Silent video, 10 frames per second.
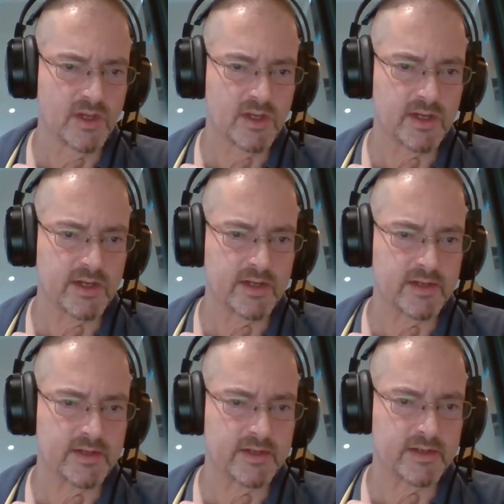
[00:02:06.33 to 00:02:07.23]

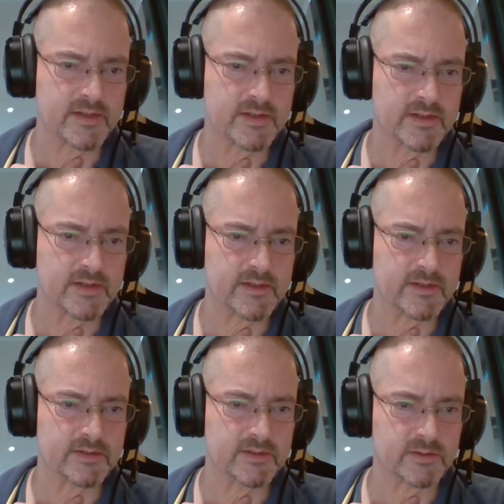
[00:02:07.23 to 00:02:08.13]

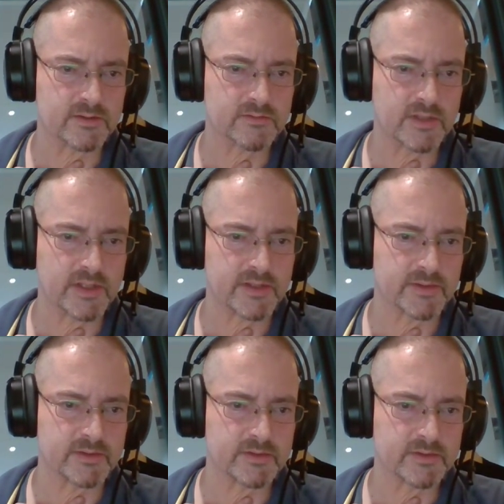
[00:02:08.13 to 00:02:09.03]
So I don't know